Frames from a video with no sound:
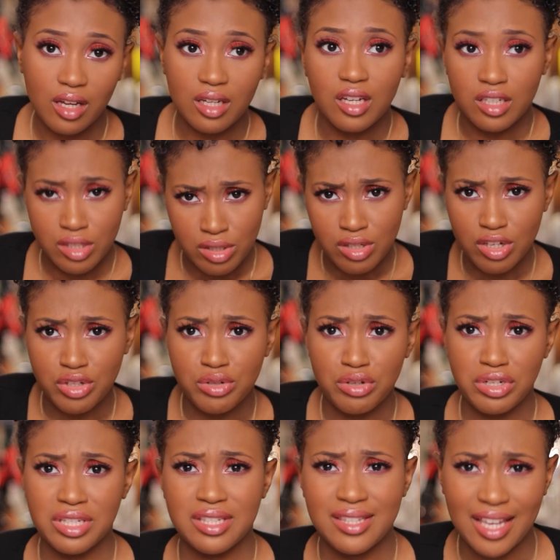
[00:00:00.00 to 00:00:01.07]
a
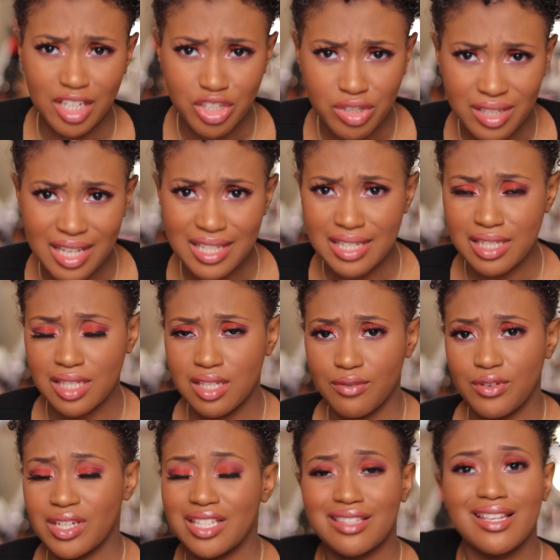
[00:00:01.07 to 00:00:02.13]
certain texture that is
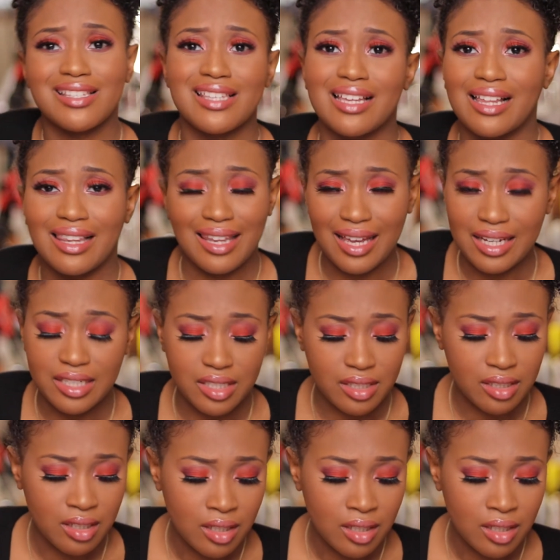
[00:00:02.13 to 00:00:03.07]
different. It doesn't glide.